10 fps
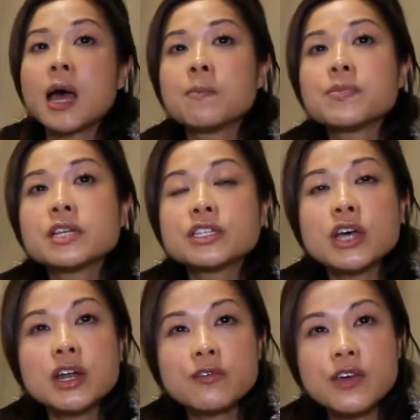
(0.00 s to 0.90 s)
Um, the
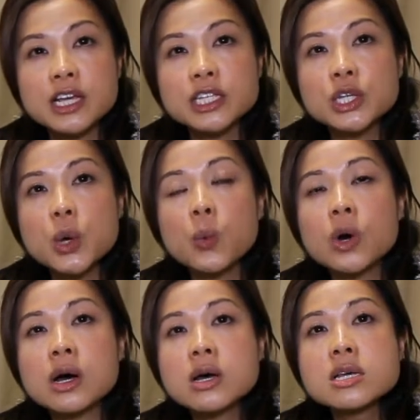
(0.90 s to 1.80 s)
side effects
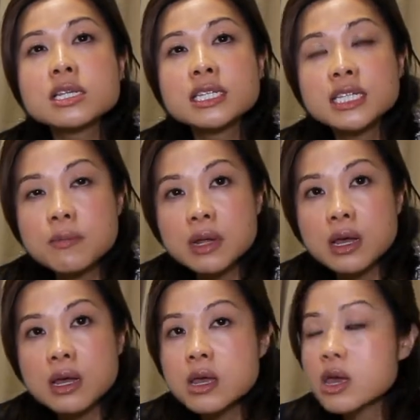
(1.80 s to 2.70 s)
were
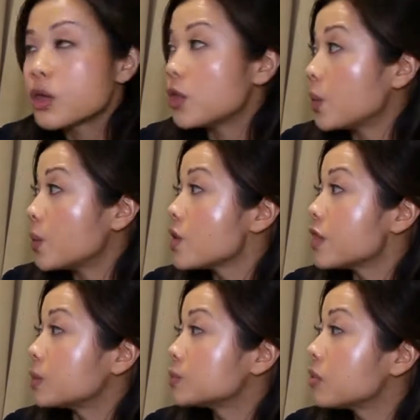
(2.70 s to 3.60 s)
similar, though
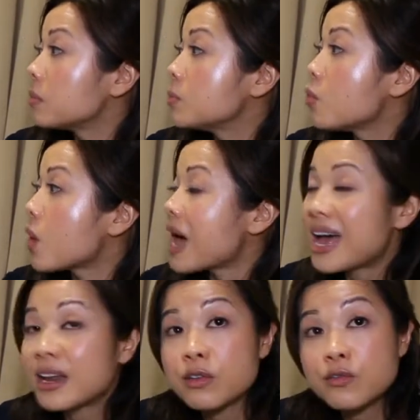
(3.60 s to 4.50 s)
there was probably more
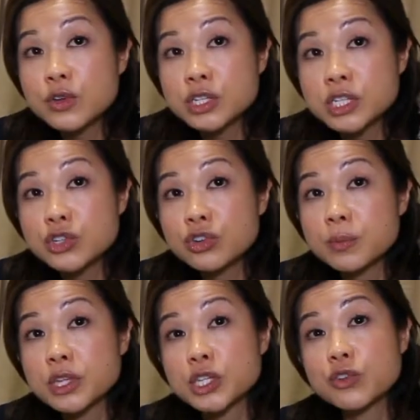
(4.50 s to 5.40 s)
hand and foot syndrome in the